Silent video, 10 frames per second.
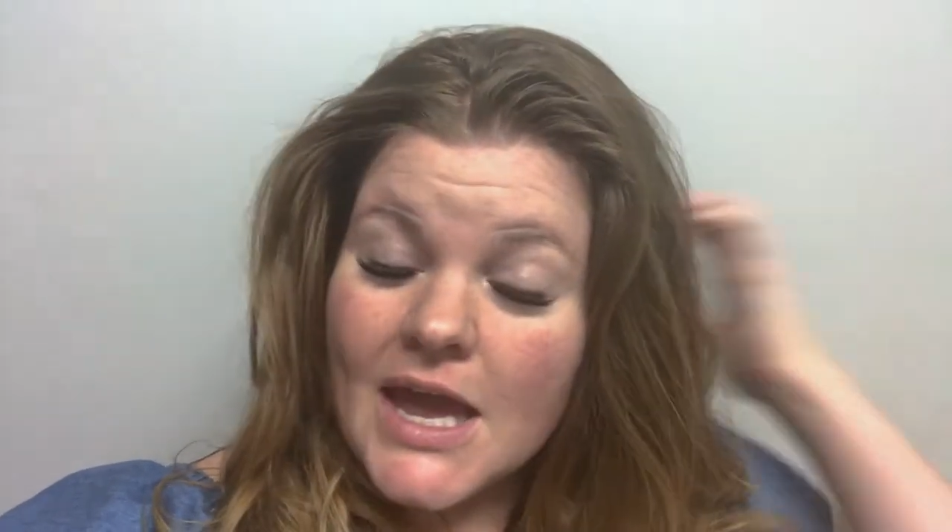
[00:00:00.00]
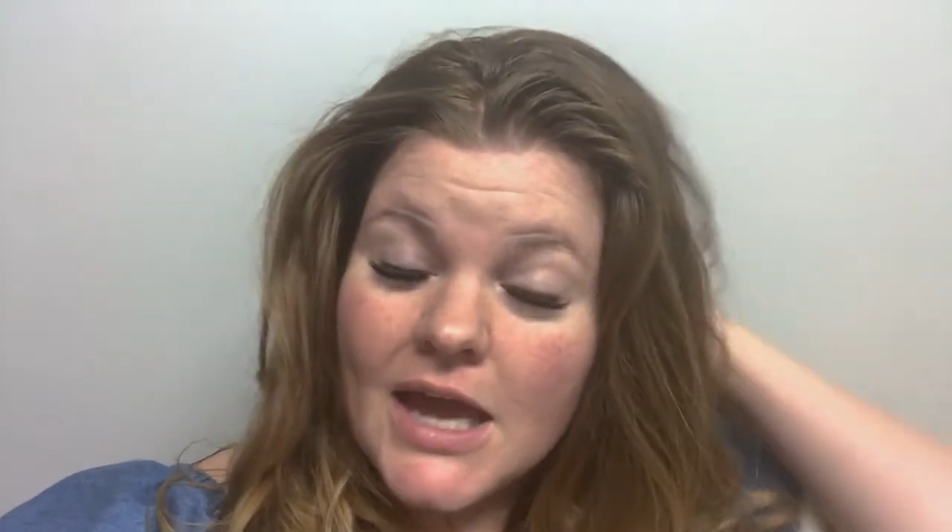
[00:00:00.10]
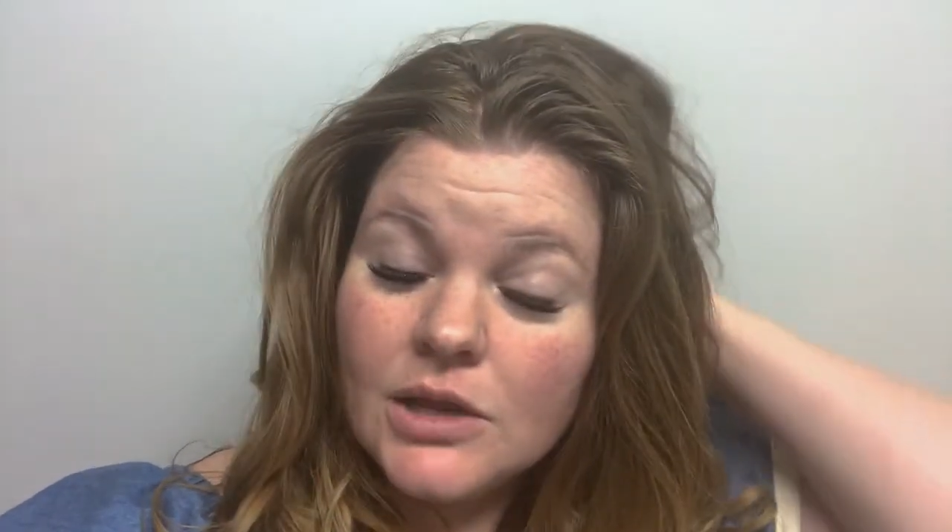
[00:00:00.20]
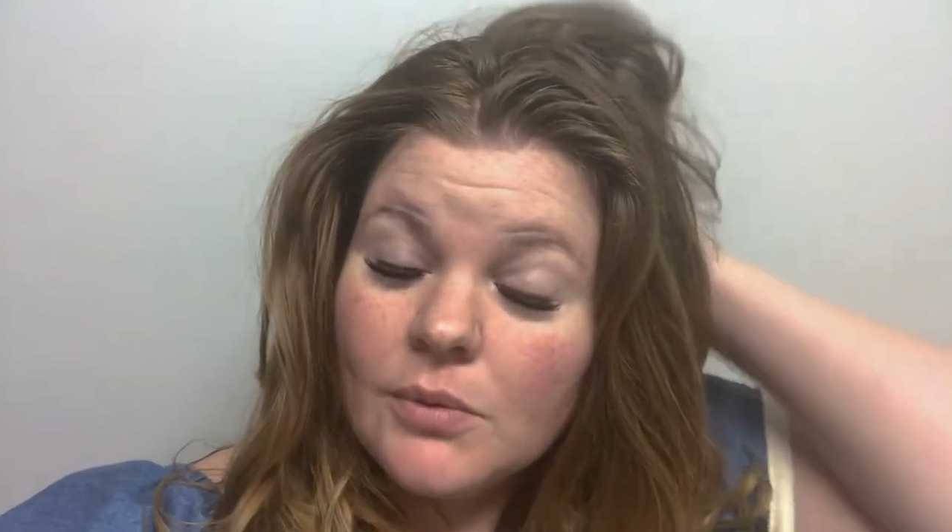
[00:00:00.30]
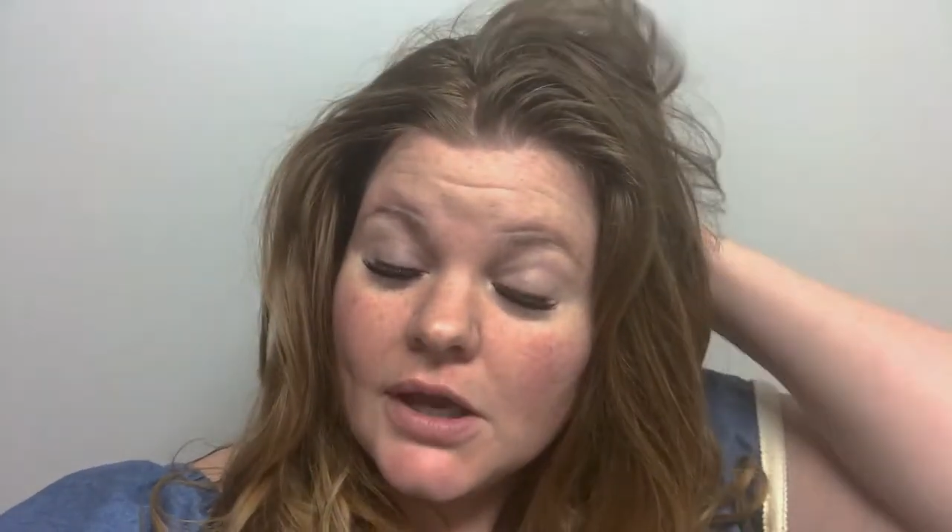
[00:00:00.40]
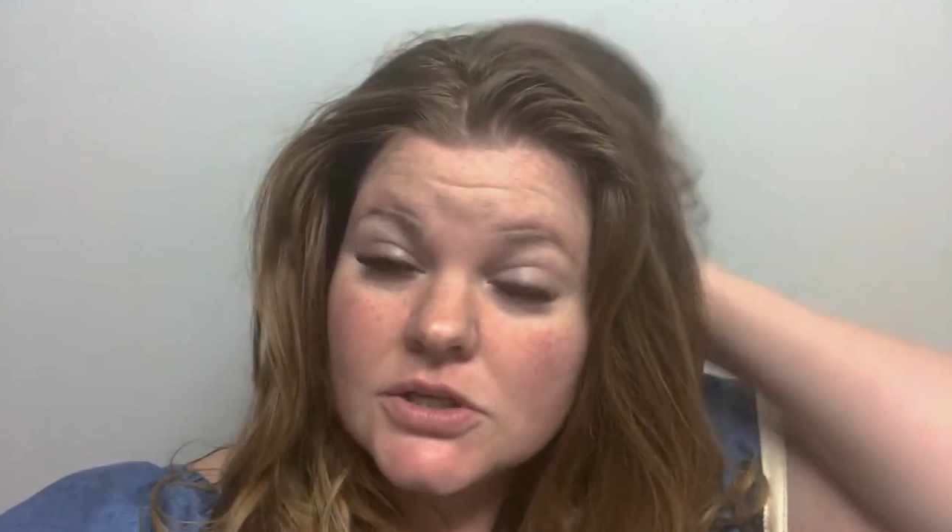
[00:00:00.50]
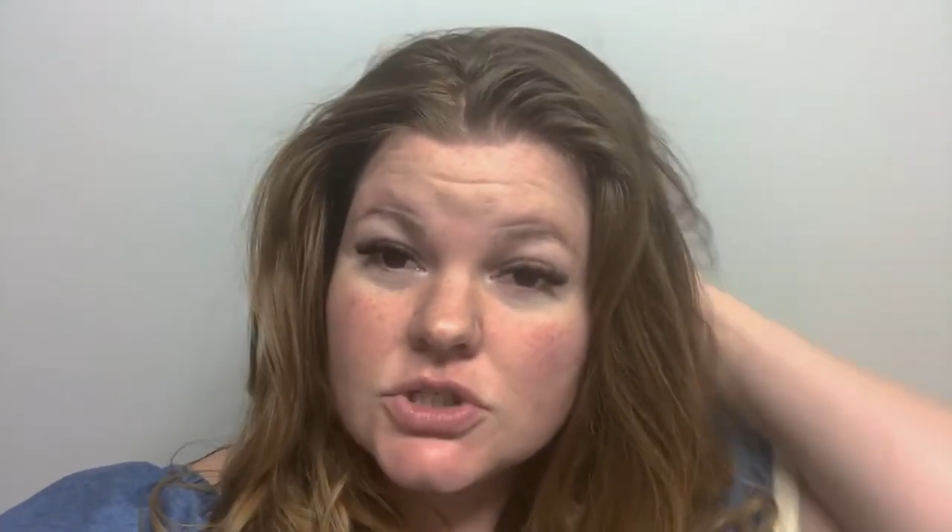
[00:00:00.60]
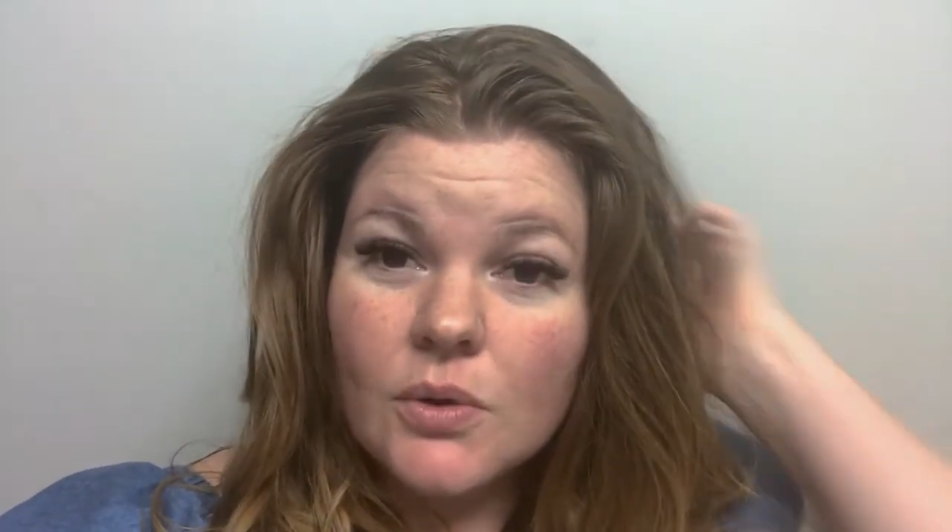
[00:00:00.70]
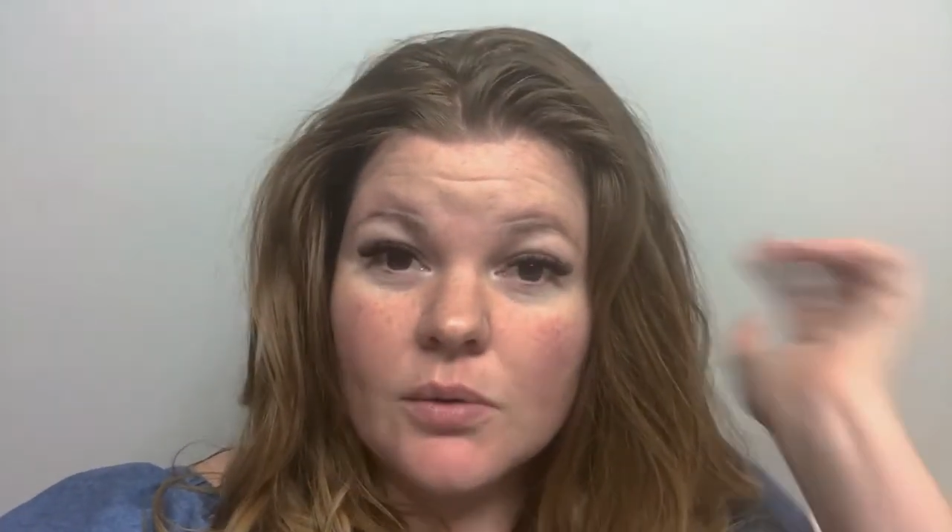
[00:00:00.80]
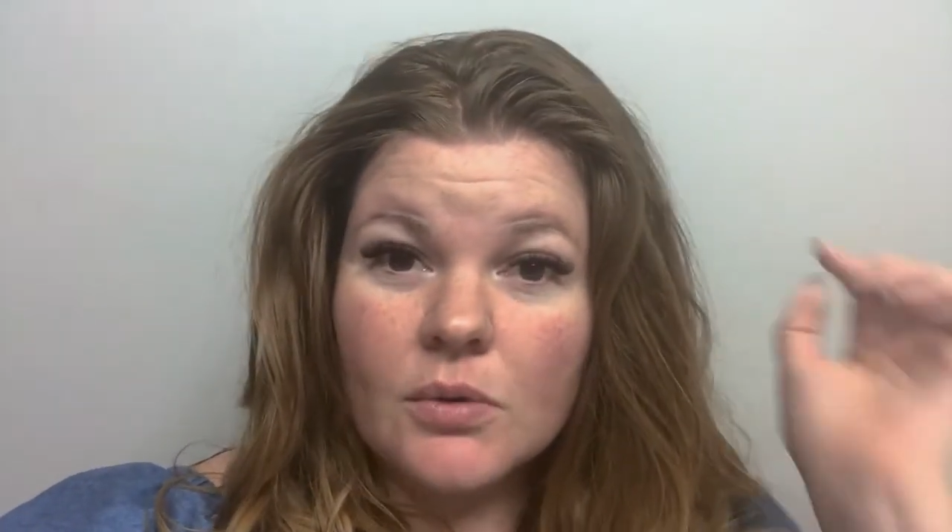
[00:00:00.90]
Anyway,
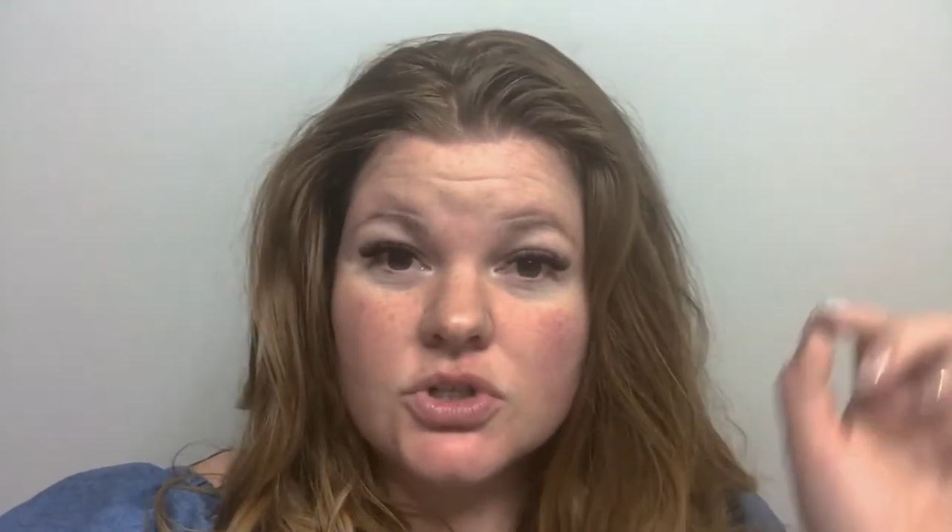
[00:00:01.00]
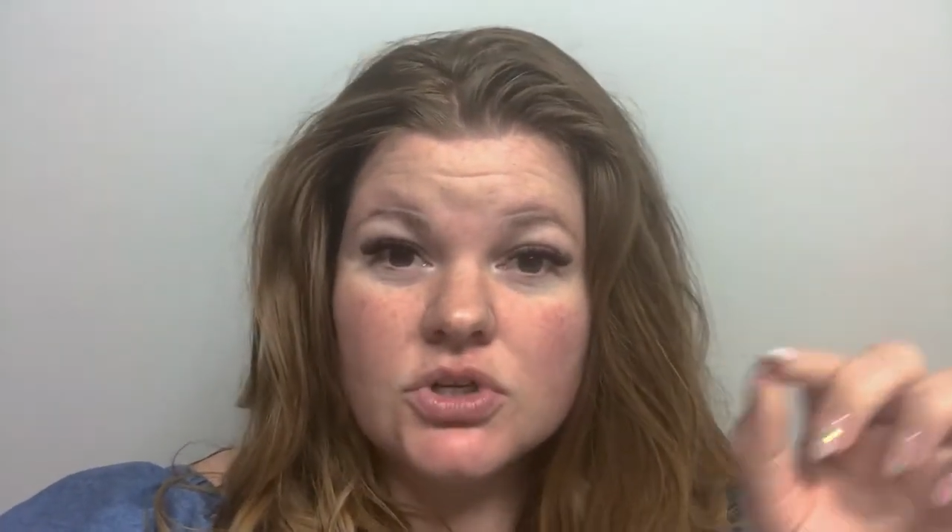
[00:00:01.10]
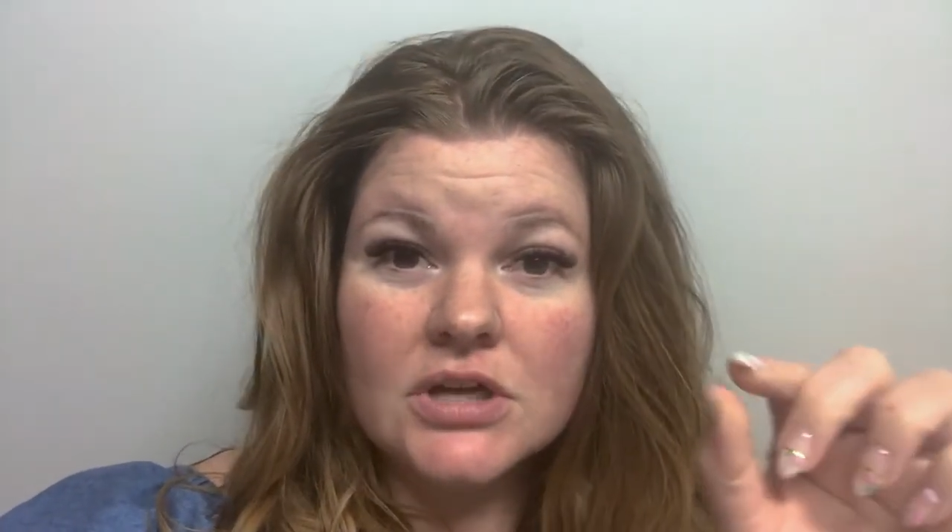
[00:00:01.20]
so I want you